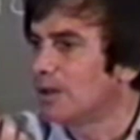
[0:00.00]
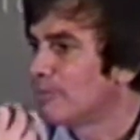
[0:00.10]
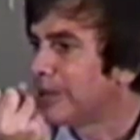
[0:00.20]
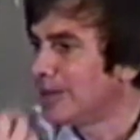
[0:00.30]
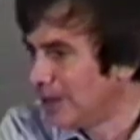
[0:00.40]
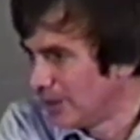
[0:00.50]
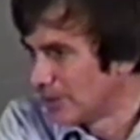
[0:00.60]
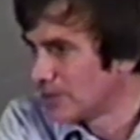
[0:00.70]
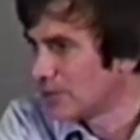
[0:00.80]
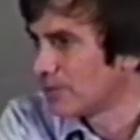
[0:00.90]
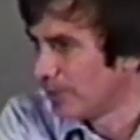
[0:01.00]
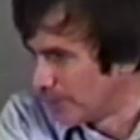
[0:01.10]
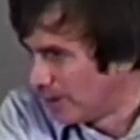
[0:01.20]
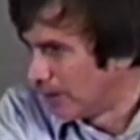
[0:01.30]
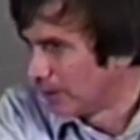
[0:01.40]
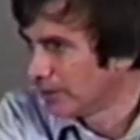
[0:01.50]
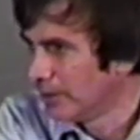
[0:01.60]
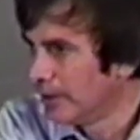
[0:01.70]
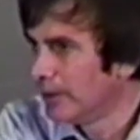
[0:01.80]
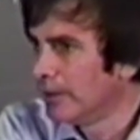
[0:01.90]
have been used for wrong,
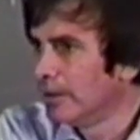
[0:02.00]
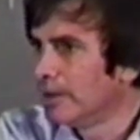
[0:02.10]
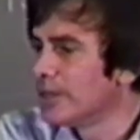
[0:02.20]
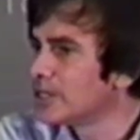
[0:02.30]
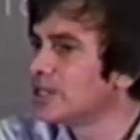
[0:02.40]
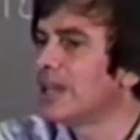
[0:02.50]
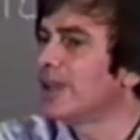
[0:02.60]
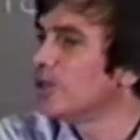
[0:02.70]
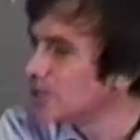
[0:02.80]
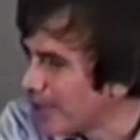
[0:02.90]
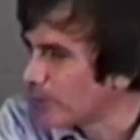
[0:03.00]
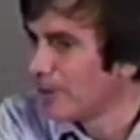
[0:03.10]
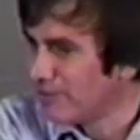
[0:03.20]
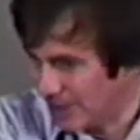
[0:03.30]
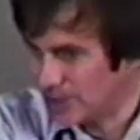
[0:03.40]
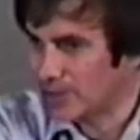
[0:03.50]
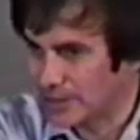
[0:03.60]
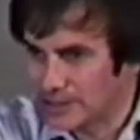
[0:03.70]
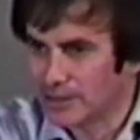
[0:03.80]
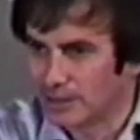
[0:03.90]
this is how you take revenge
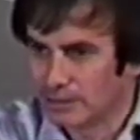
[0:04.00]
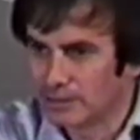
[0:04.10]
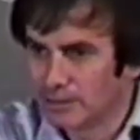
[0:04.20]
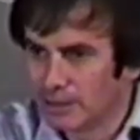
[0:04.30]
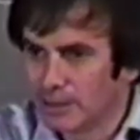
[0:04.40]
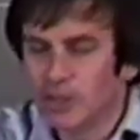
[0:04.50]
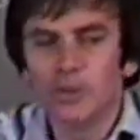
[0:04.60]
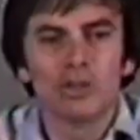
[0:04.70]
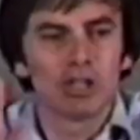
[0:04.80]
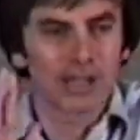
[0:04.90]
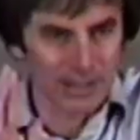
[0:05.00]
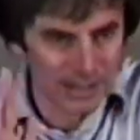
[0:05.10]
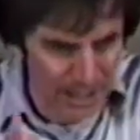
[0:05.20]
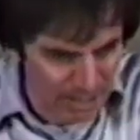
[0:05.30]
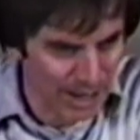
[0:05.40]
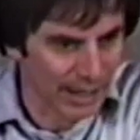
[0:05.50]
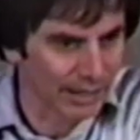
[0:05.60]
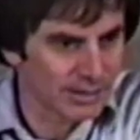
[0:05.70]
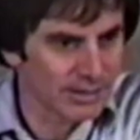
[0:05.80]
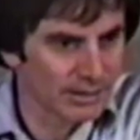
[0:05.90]
on sin. You take the same
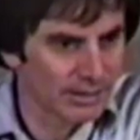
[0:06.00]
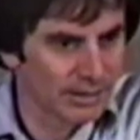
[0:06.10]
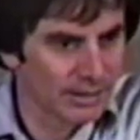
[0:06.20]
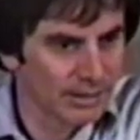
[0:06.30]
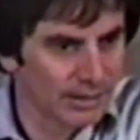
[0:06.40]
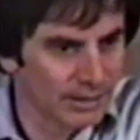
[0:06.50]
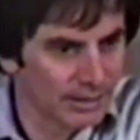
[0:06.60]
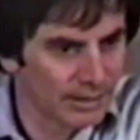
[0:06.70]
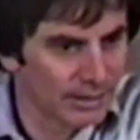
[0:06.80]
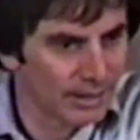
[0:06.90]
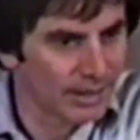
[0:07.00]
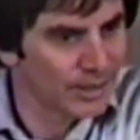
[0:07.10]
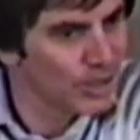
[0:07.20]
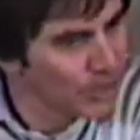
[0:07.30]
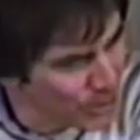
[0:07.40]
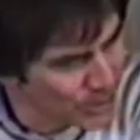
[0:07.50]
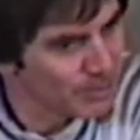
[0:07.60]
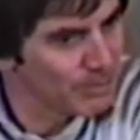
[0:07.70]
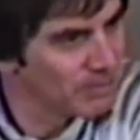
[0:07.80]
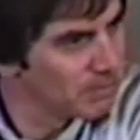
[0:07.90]
hands and you use
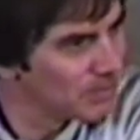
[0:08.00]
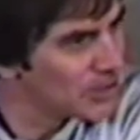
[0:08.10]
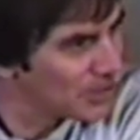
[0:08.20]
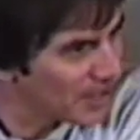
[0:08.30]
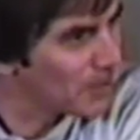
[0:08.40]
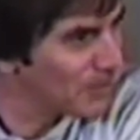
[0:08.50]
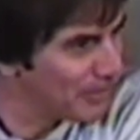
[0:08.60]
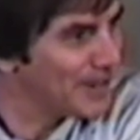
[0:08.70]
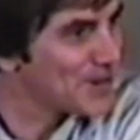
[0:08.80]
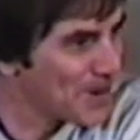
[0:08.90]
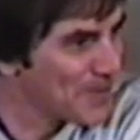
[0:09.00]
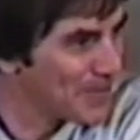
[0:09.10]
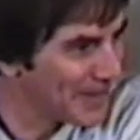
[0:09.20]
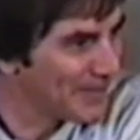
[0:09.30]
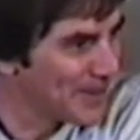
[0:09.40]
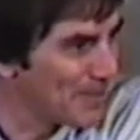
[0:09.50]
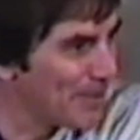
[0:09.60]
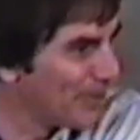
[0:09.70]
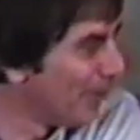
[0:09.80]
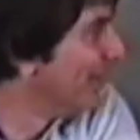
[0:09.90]
them to take revenge on whatever you did before.